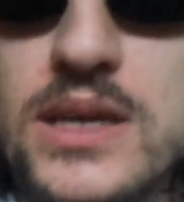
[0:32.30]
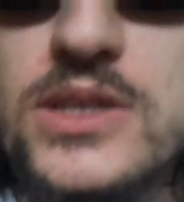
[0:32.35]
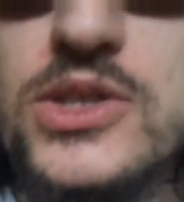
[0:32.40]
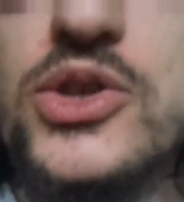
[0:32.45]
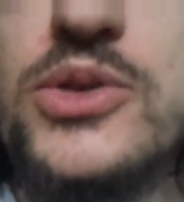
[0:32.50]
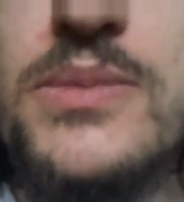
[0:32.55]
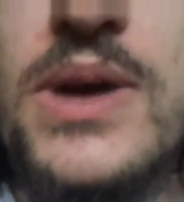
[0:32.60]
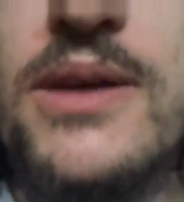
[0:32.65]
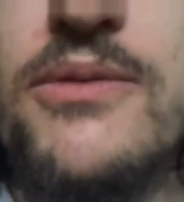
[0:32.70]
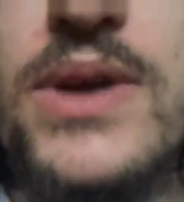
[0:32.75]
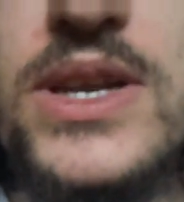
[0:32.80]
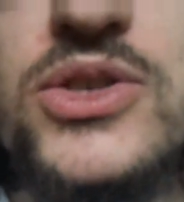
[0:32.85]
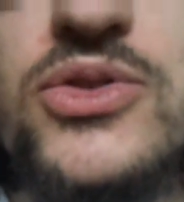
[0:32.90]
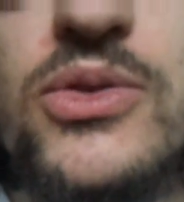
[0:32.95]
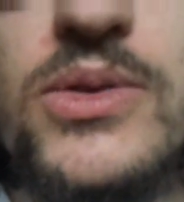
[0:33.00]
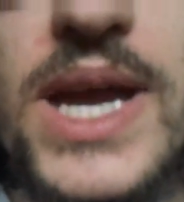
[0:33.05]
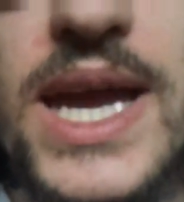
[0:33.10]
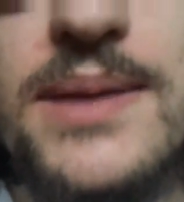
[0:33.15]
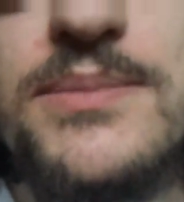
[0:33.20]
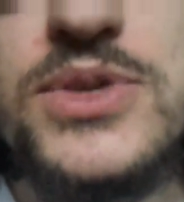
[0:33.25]
back to my
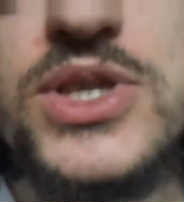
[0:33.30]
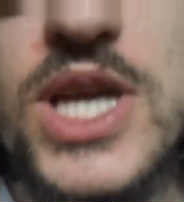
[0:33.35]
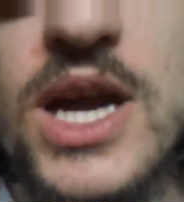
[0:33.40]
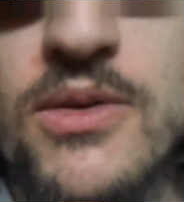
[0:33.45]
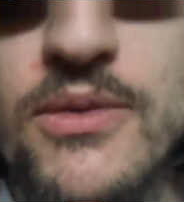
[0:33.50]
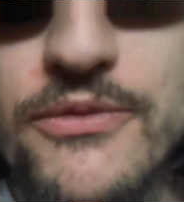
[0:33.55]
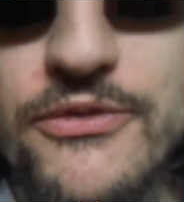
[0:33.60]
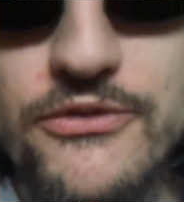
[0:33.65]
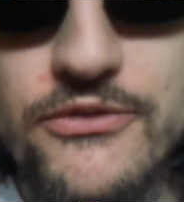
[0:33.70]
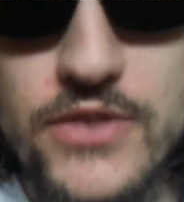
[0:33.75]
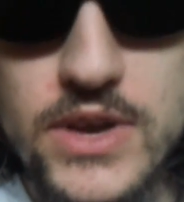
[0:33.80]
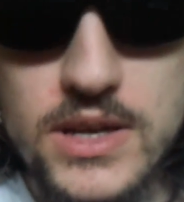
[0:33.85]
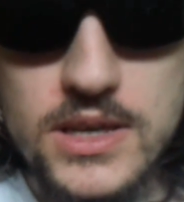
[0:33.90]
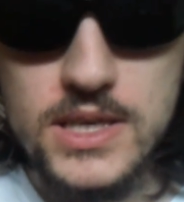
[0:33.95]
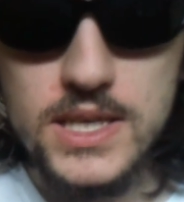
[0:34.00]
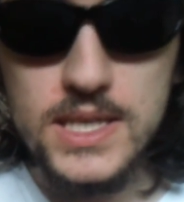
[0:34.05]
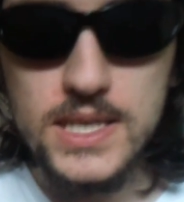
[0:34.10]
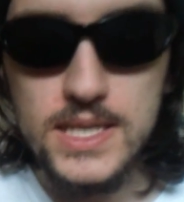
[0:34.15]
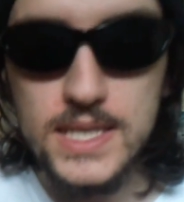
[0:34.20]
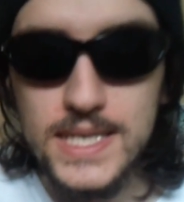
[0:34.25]
retro game shelf.
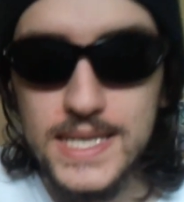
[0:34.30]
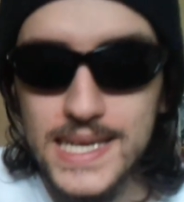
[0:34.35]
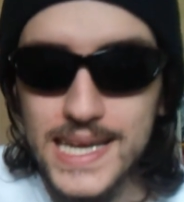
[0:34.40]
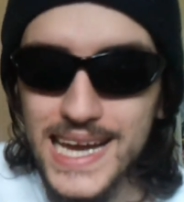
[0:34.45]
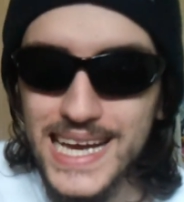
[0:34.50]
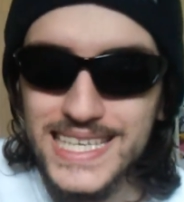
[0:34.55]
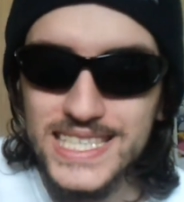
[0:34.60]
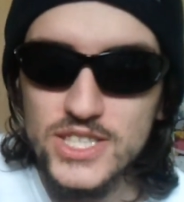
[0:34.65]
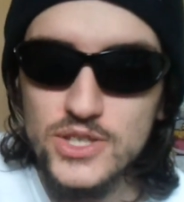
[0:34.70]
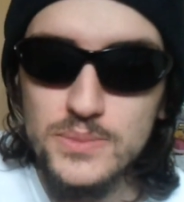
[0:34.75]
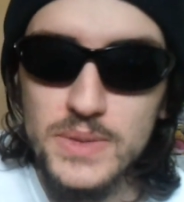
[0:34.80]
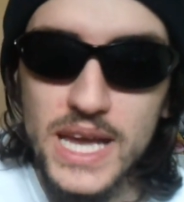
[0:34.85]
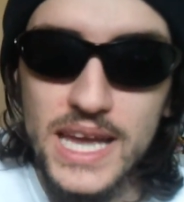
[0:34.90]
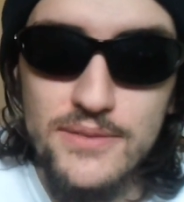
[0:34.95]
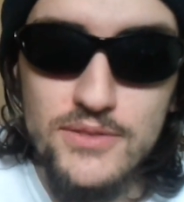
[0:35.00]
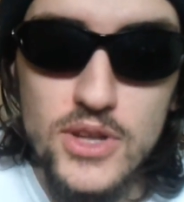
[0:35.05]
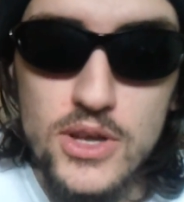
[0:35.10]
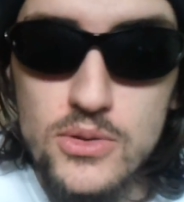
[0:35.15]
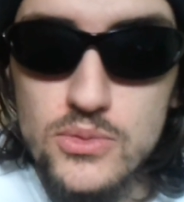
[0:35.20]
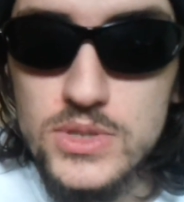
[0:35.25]
As you may
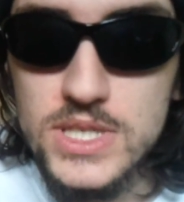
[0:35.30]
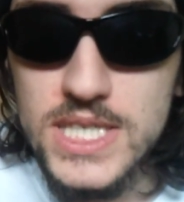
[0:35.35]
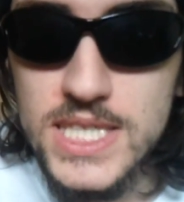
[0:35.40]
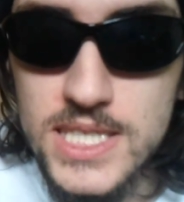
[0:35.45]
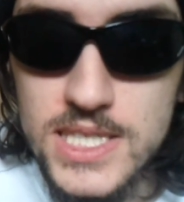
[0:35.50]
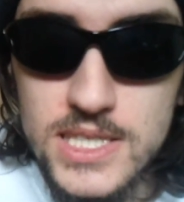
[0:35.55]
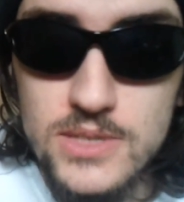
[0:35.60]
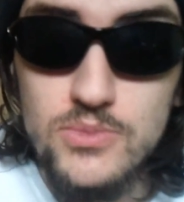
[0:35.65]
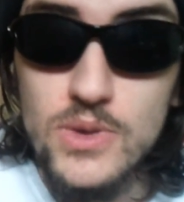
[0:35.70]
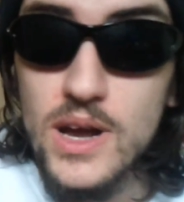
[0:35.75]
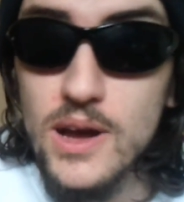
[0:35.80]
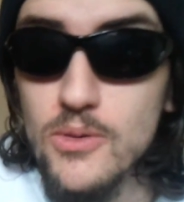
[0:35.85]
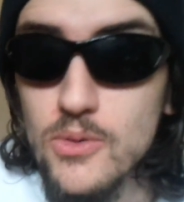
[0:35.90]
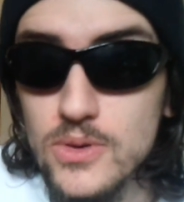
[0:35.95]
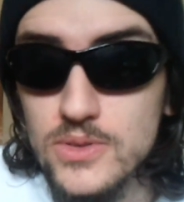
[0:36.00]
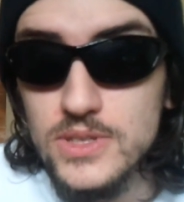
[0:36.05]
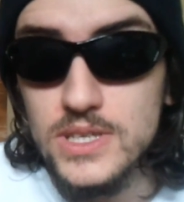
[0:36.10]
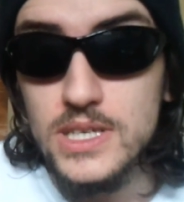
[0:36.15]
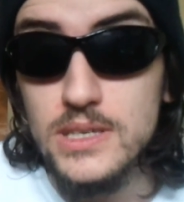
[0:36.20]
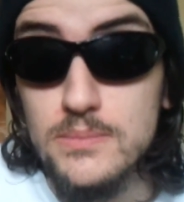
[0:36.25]
have noticed, well,
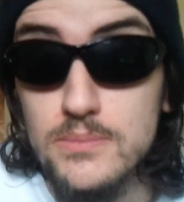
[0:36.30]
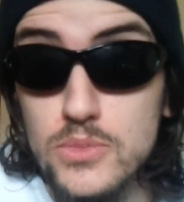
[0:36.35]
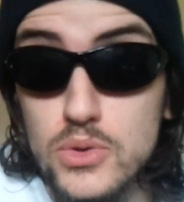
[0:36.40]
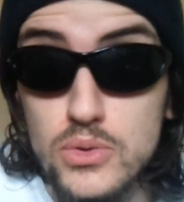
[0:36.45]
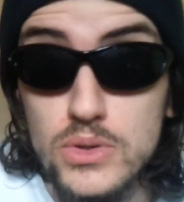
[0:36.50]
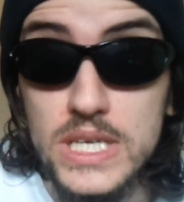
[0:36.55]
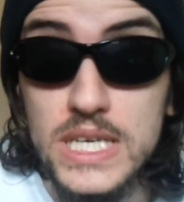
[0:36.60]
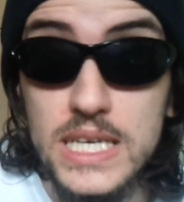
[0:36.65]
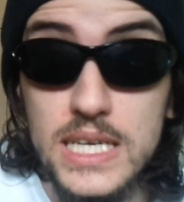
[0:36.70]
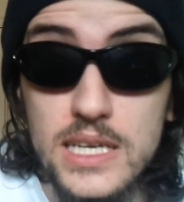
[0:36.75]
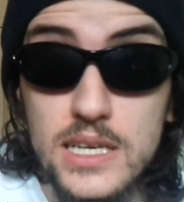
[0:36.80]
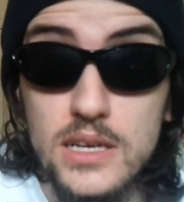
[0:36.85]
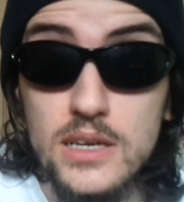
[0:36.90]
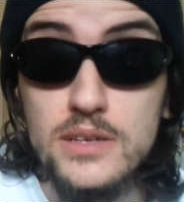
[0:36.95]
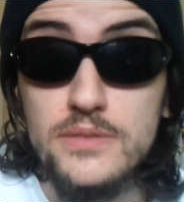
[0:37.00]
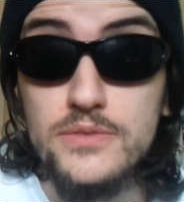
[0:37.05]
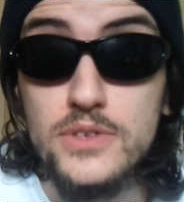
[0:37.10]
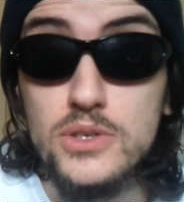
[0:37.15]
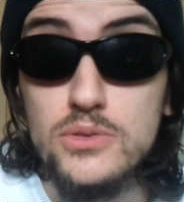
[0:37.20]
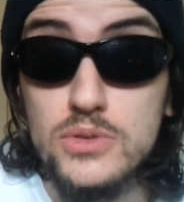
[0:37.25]
the more
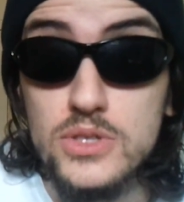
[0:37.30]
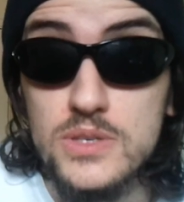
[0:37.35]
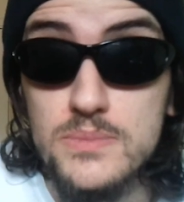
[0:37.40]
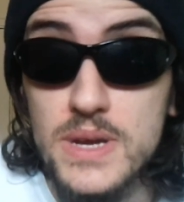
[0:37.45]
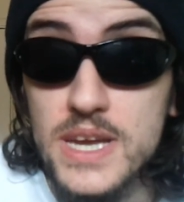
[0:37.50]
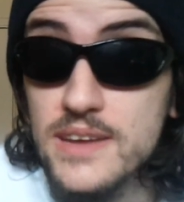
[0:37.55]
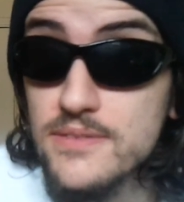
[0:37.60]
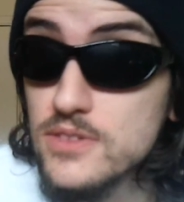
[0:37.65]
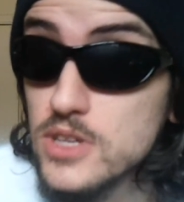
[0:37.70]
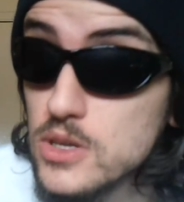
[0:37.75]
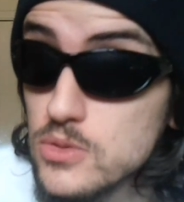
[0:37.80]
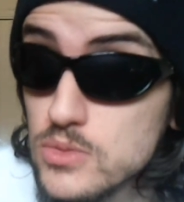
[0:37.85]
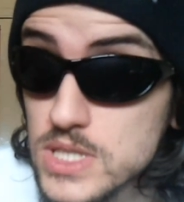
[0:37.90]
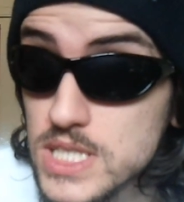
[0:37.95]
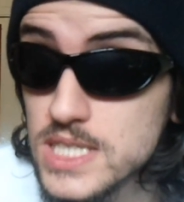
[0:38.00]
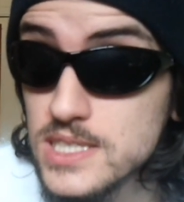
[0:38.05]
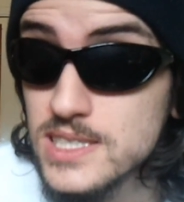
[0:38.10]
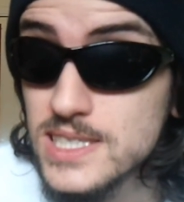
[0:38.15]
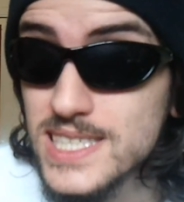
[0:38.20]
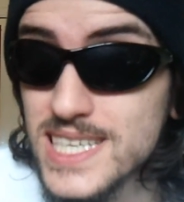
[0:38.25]
eagle-eyed viewers may have
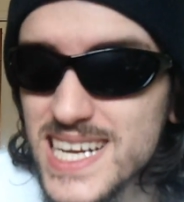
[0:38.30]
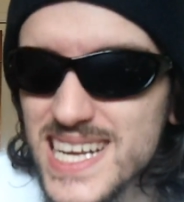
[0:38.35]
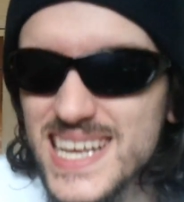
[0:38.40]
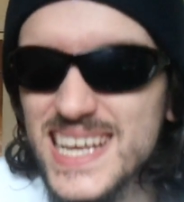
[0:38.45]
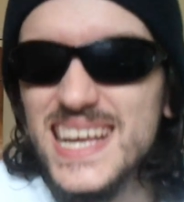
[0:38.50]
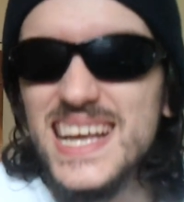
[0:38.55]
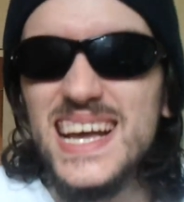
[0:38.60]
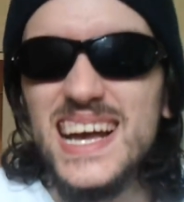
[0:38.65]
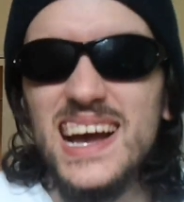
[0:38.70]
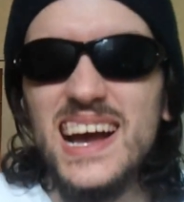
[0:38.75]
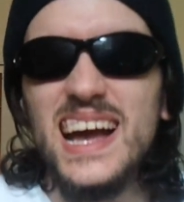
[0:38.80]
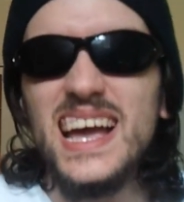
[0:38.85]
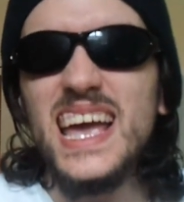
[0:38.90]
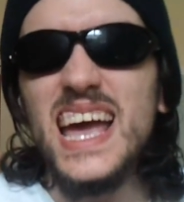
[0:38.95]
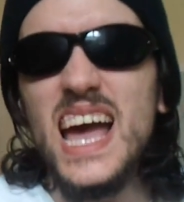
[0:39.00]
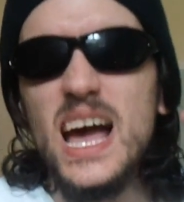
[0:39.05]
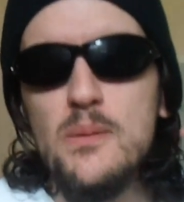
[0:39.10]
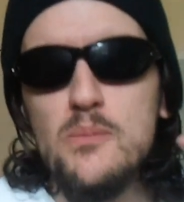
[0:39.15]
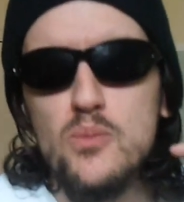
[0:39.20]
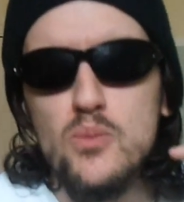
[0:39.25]
noticed,
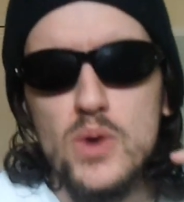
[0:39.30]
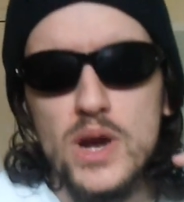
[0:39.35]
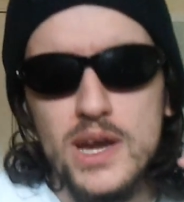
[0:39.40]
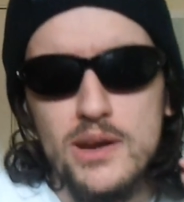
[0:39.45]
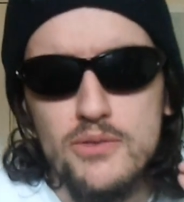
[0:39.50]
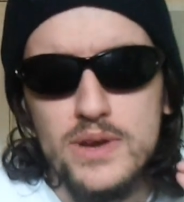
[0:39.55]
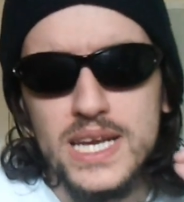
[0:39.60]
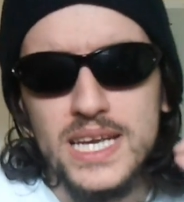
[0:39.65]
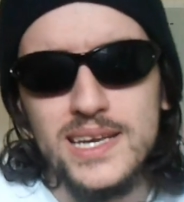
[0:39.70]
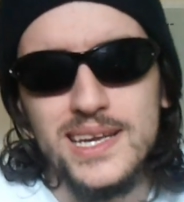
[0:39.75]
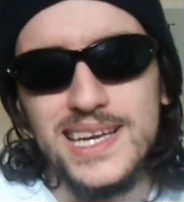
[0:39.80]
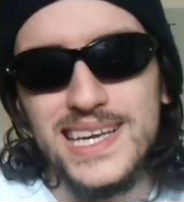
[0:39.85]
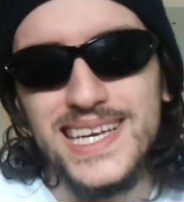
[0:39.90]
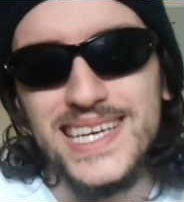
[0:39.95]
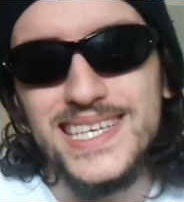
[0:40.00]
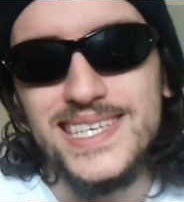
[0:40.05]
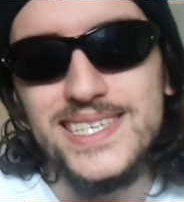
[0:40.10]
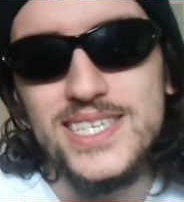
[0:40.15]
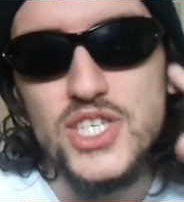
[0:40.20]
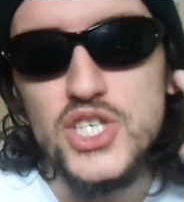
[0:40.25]
I am wearing
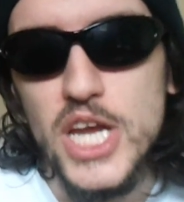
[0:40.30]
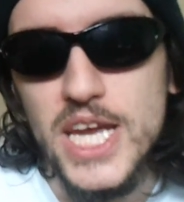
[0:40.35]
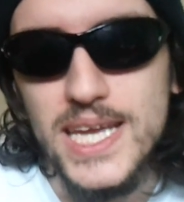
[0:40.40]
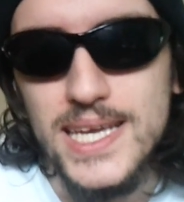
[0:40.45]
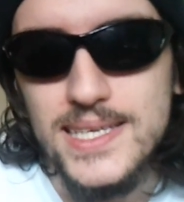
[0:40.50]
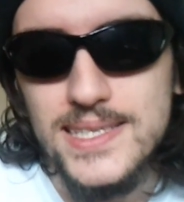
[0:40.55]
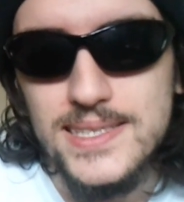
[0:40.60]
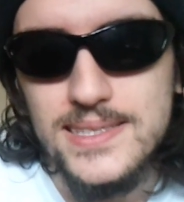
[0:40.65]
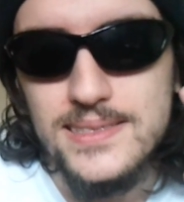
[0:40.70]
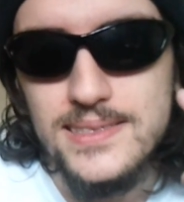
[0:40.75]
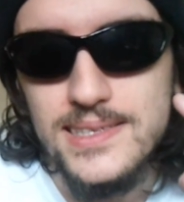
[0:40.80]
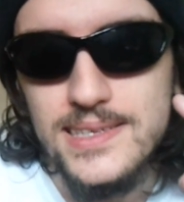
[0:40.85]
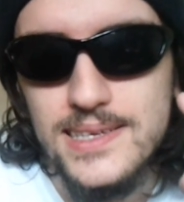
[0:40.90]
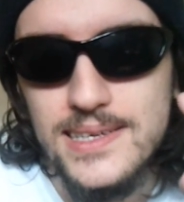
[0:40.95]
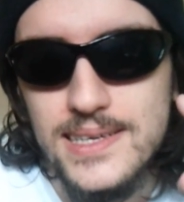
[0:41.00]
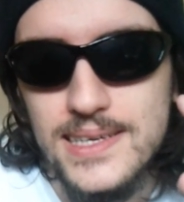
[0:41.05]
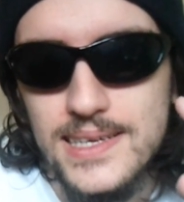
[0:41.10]
shades.